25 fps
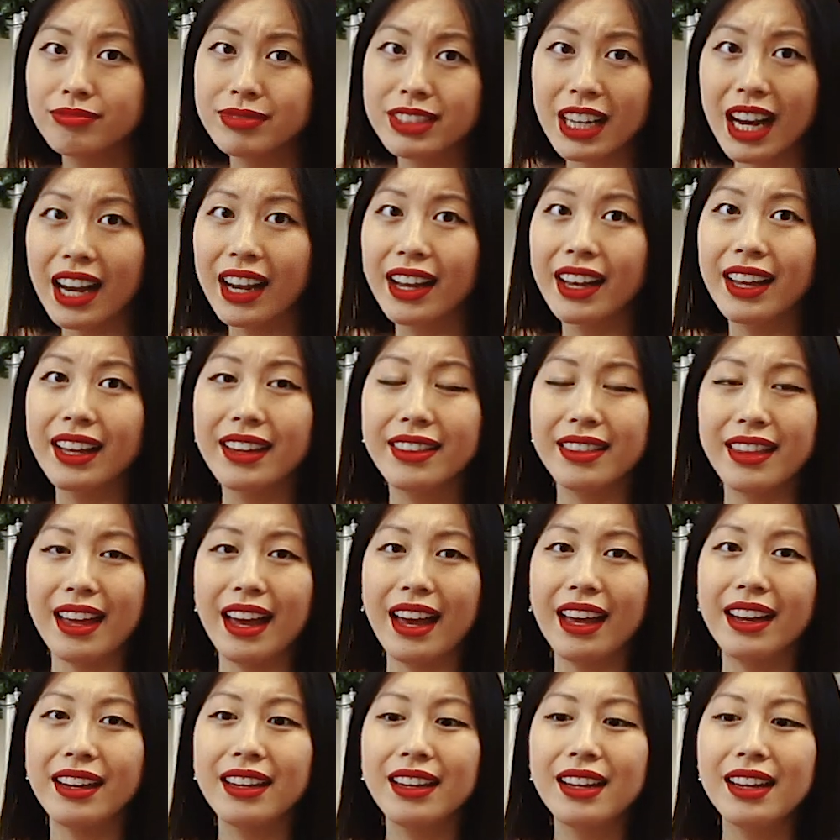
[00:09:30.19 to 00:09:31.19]
diet
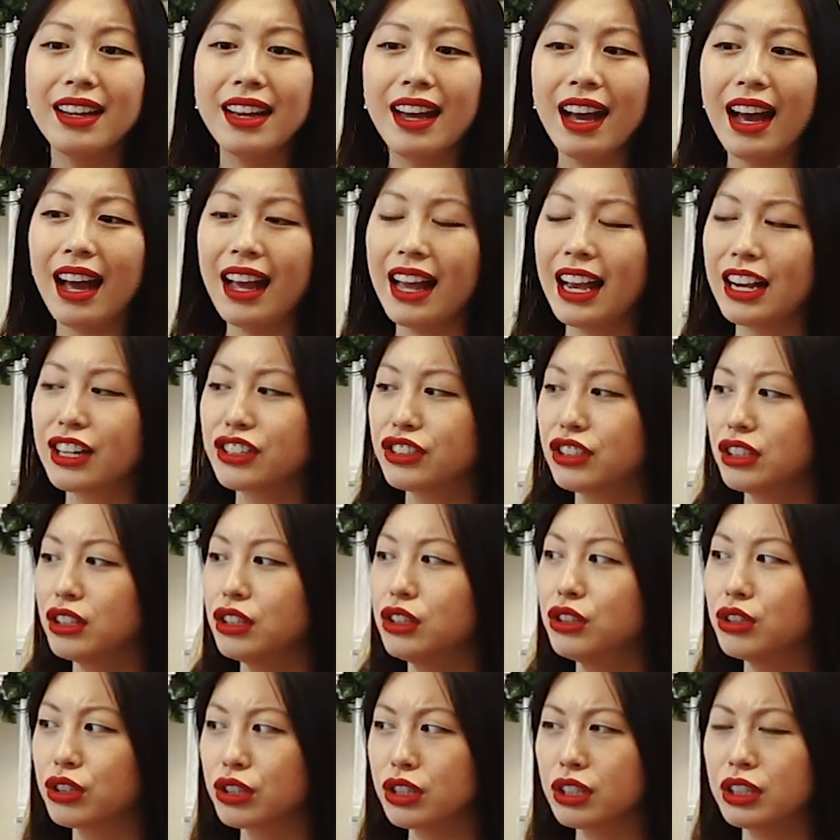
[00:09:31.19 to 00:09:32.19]
that I actually
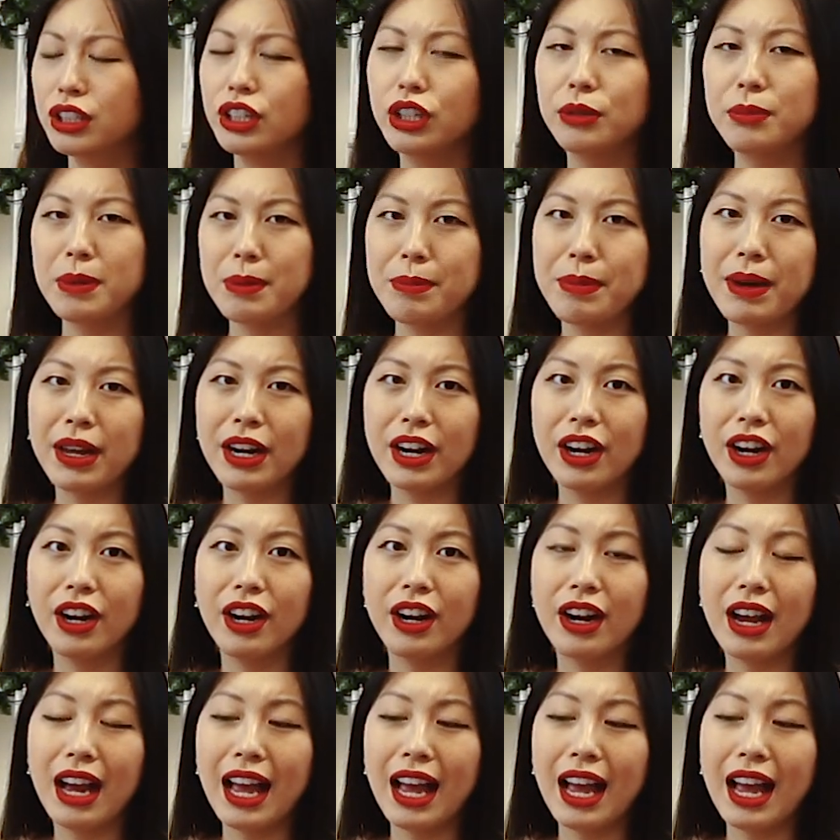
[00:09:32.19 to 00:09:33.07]
look a little bit better.